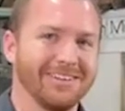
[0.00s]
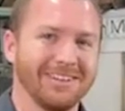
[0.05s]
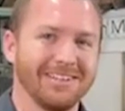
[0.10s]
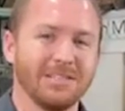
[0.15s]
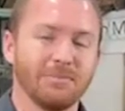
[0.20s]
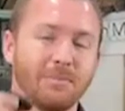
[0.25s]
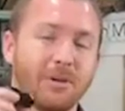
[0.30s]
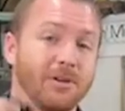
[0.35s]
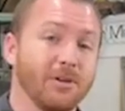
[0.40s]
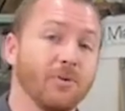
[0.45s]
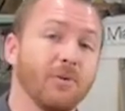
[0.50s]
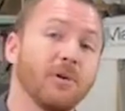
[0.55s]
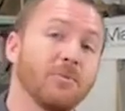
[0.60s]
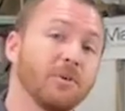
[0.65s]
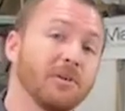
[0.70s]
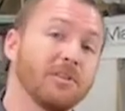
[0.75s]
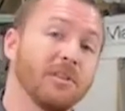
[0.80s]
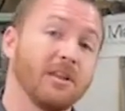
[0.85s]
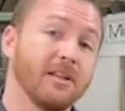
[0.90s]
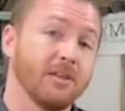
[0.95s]
nuts by going
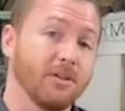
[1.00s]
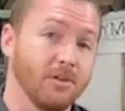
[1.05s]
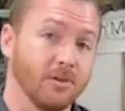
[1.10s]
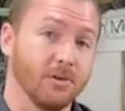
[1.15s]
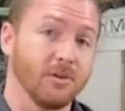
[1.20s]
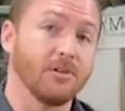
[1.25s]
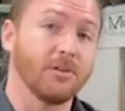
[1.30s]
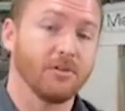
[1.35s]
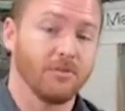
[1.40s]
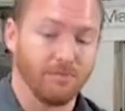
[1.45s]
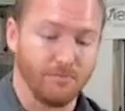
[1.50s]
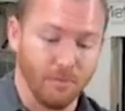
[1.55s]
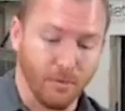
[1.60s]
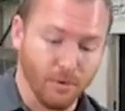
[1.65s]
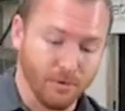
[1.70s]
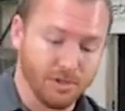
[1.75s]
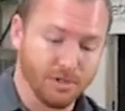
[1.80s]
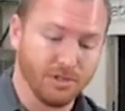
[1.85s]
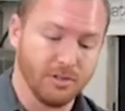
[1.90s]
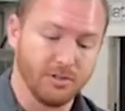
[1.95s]
with a good
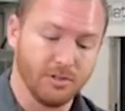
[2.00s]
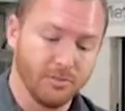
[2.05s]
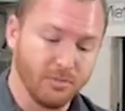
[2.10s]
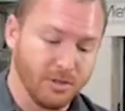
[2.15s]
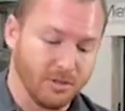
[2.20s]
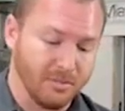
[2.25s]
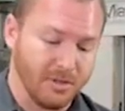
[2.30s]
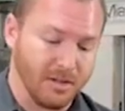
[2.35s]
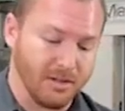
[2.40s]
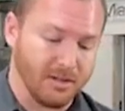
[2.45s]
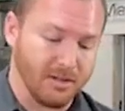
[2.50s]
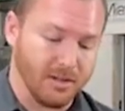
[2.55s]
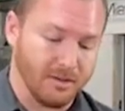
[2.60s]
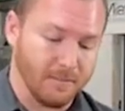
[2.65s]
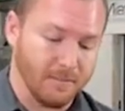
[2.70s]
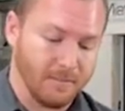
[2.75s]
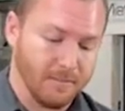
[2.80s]
forged aluminum lug nut.